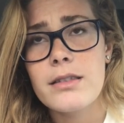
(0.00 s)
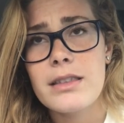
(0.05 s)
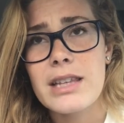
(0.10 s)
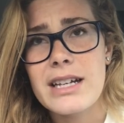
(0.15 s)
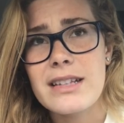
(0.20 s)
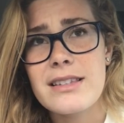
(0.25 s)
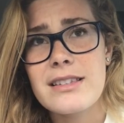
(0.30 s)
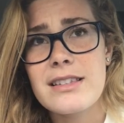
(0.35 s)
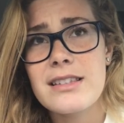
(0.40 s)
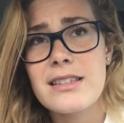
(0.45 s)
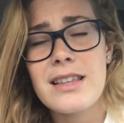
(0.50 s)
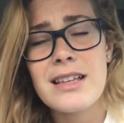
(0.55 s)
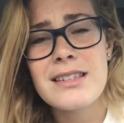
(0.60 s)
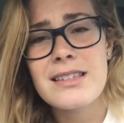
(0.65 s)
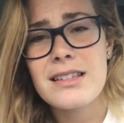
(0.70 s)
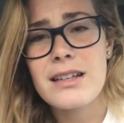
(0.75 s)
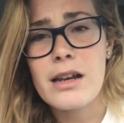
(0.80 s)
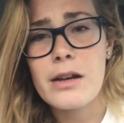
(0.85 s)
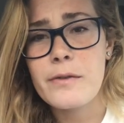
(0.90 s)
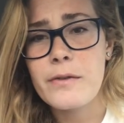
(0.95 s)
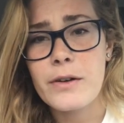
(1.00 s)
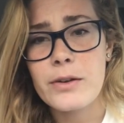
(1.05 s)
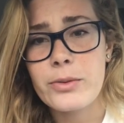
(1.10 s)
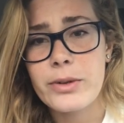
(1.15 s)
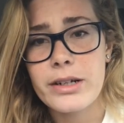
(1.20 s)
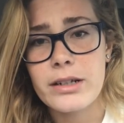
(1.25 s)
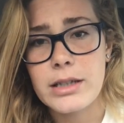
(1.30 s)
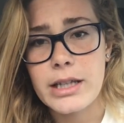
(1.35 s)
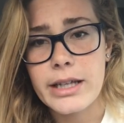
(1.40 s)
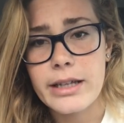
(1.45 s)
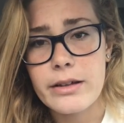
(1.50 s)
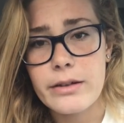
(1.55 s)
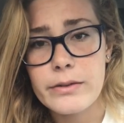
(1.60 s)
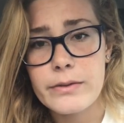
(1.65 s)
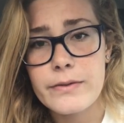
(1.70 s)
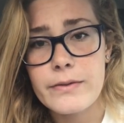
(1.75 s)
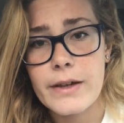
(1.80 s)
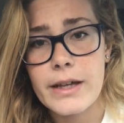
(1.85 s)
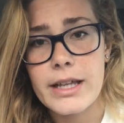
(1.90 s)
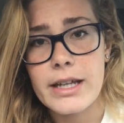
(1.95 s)
That's not a fun way to
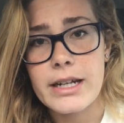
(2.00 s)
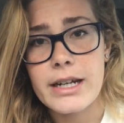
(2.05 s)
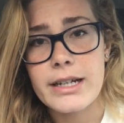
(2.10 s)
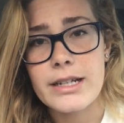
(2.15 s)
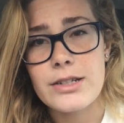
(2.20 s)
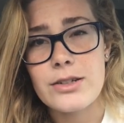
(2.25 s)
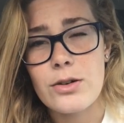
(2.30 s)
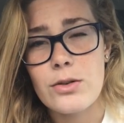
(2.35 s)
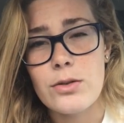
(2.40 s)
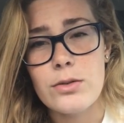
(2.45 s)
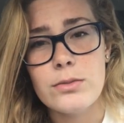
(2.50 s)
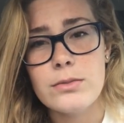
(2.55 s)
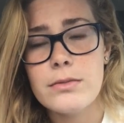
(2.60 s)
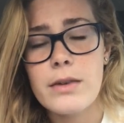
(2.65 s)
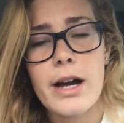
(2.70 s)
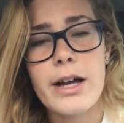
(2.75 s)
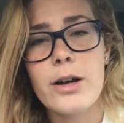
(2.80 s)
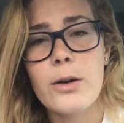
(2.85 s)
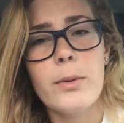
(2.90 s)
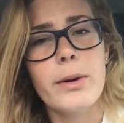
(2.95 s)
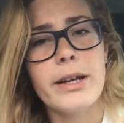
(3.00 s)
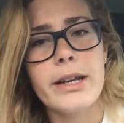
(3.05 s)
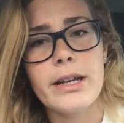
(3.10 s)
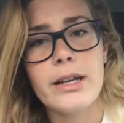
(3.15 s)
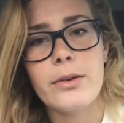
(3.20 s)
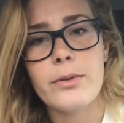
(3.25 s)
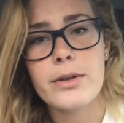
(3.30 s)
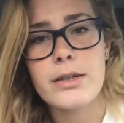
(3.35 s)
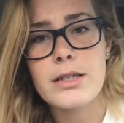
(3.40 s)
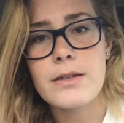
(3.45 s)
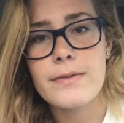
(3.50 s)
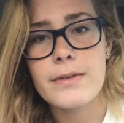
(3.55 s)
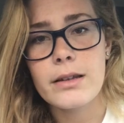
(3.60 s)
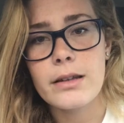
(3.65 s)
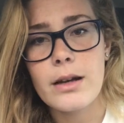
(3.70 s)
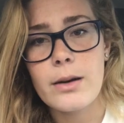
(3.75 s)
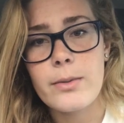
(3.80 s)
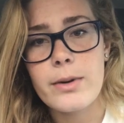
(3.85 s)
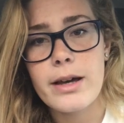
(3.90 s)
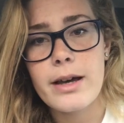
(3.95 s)
live. And I don't want anyone to
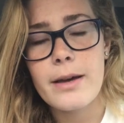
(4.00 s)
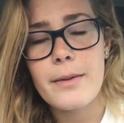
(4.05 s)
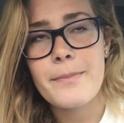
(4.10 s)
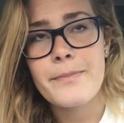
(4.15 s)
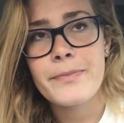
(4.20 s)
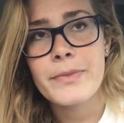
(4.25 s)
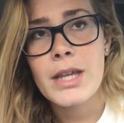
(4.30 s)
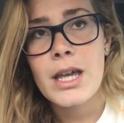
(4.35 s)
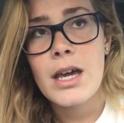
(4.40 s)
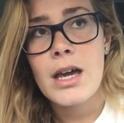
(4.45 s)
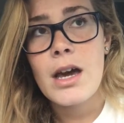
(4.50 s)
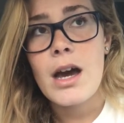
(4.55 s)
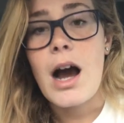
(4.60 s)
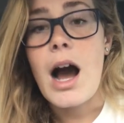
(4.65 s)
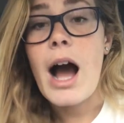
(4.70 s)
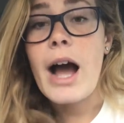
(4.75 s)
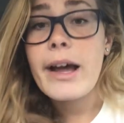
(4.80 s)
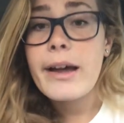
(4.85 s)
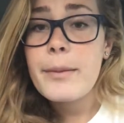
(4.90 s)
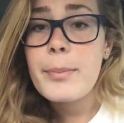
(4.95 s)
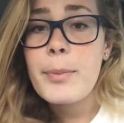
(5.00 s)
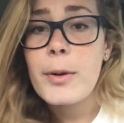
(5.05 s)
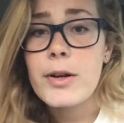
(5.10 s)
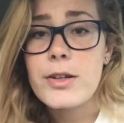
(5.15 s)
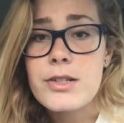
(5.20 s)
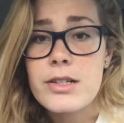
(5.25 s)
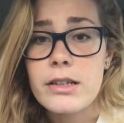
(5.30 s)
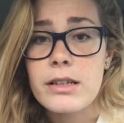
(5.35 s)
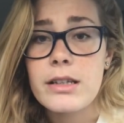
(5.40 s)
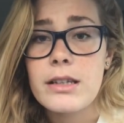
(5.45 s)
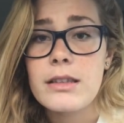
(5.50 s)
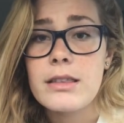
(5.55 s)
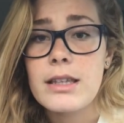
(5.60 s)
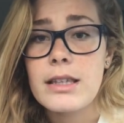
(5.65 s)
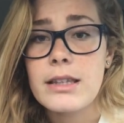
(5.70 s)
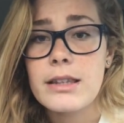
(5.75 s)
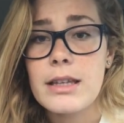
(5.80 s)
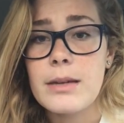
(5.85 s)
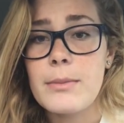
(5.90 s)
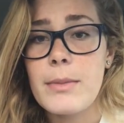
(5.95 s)
feel that way. I personally
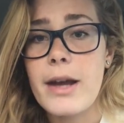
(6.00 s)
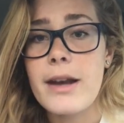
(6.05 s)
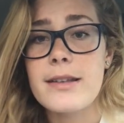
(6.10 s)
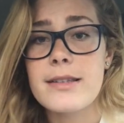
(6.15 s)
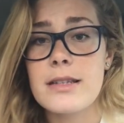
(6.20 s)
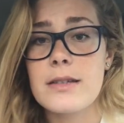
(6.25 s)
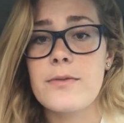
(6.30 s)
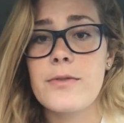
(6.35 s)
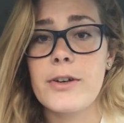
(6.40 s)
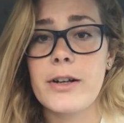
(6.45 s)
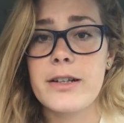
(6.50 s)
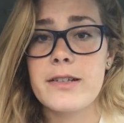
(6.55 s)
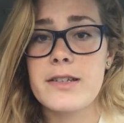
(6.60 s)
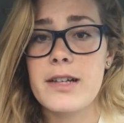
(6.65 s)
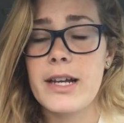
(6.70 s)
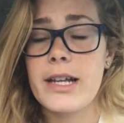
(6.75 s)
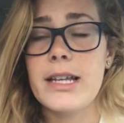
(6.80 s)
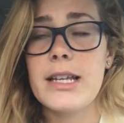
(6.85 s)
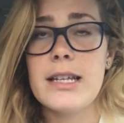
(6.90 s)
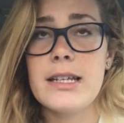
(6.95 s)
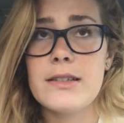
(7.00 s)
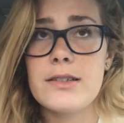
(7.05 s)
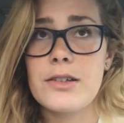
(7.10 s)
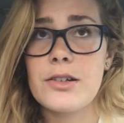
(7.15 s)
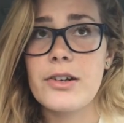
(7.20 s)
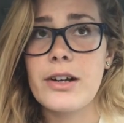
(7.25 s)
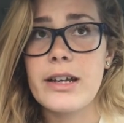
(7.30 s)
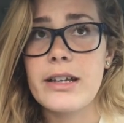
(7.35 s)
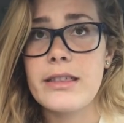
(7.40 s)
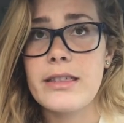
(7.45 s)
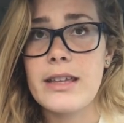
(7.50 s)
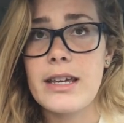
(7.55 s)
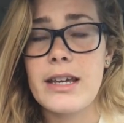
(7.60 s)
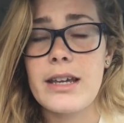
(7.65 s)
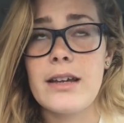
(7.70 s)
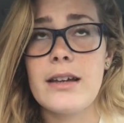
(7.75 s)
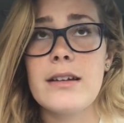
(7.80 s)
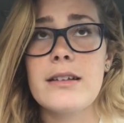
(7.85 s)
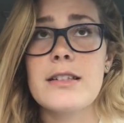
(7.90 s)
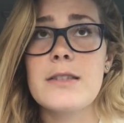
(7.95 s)
think that medicine for anxiety is a great
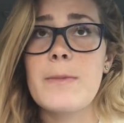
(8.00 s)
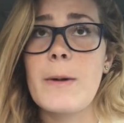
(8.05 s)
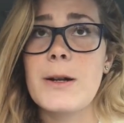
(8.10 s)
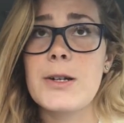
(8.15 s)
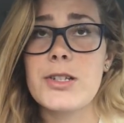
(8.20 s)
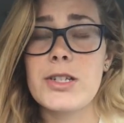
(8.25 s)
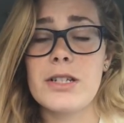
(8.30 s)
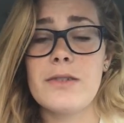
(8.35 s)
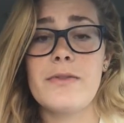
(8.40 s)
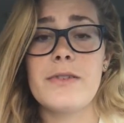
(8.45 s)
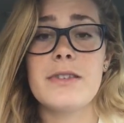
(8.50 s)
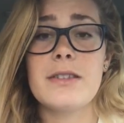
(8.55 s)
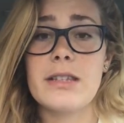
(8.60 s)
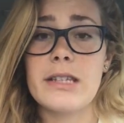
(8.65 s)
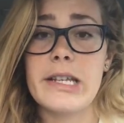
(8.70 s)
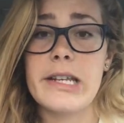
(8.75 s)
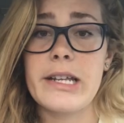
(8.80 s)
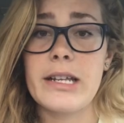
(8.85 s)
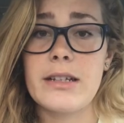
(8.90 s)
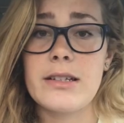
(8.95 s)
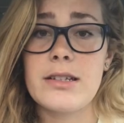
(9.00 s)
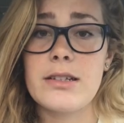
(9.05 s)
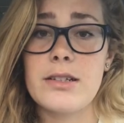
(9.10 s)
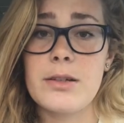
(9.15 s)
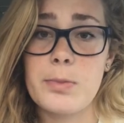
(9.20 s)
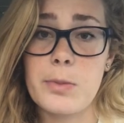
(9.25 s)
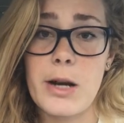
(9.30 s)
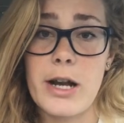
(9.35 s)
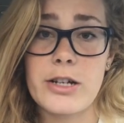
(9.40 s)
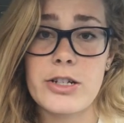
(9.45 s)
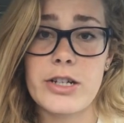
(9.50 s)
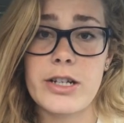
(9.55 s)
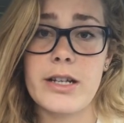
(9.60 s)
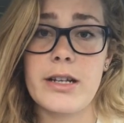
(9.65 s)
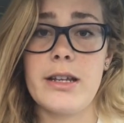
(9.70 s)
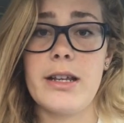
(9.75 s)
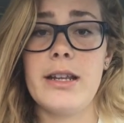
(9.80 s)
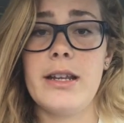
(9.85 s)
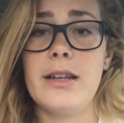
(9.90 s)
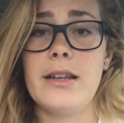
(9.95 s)
thing, especially if it's leading to
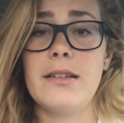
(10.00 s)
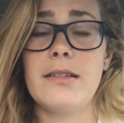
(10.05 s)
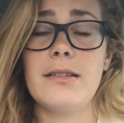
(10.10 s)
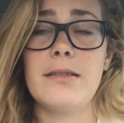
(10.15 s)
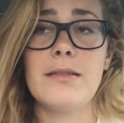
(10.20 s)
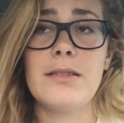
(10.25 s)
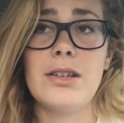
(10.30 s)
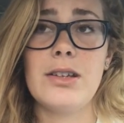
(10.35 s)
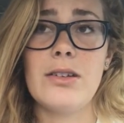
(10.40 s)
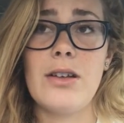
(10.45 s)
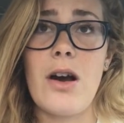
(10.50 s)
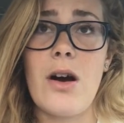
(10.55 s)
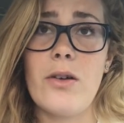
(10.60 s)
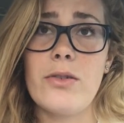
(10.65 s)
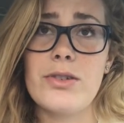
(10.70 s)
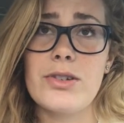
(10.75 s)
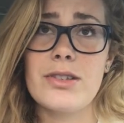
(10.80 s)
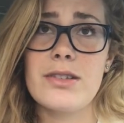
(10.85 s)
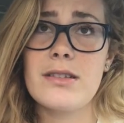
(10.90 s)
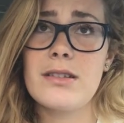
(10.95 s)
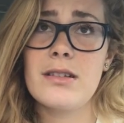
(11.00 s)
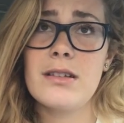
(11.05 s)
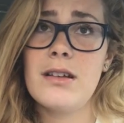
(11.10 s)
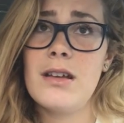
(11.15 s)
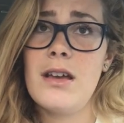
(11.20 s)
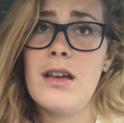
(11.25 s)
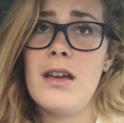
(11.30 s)
depression and, you know, just